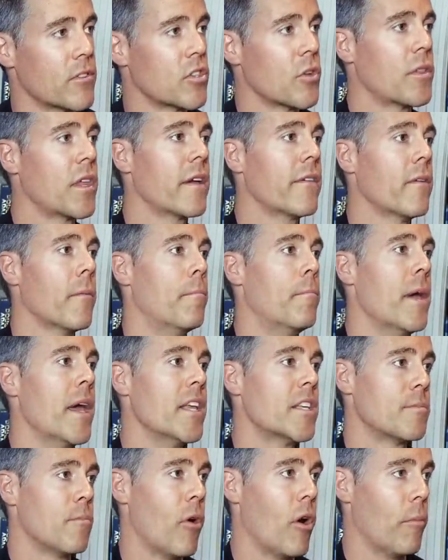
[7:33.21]
So think of a
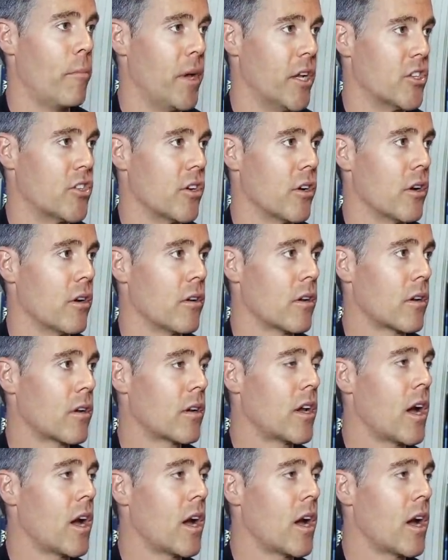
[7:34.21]
baseball pitcher